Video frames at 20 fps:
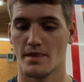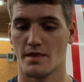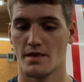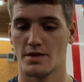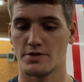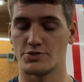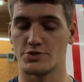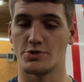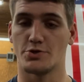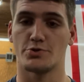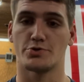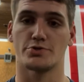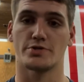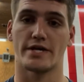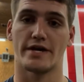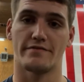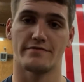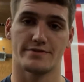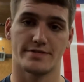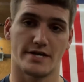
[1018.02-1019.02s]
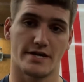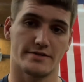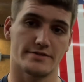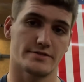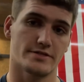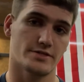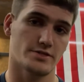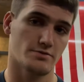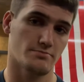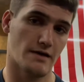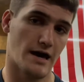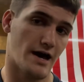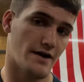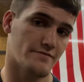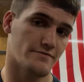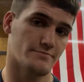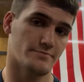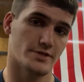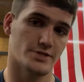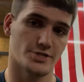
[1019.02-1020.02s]
Usually everything that you buy
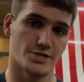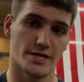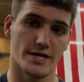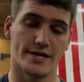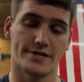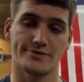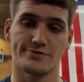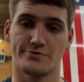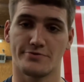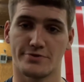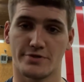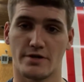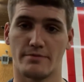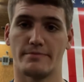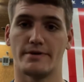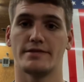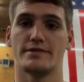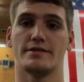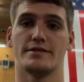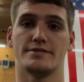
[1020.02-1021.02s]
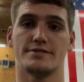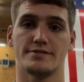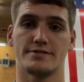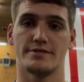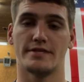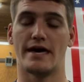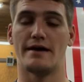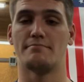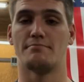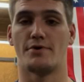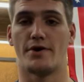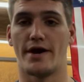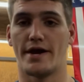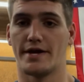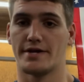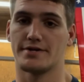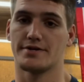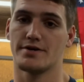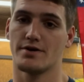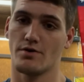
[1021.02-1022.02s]
from the Jegs or something that's that
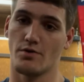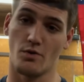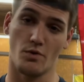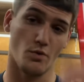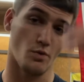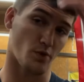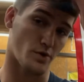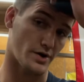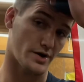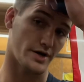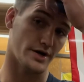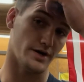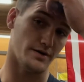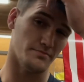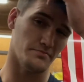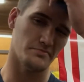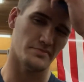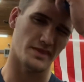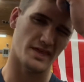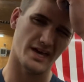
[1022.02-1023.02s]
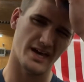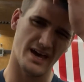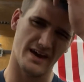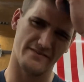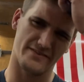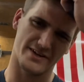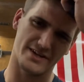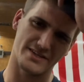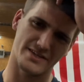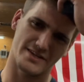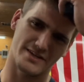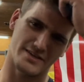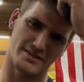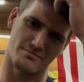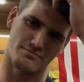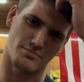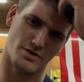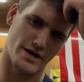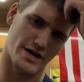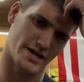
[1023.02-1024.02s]
brand, or I forget the
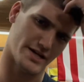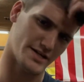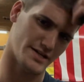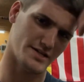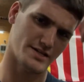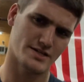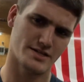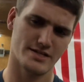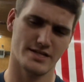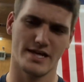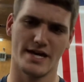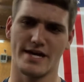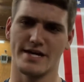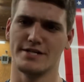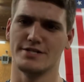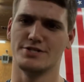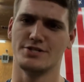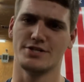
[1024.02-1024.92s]
other brand cage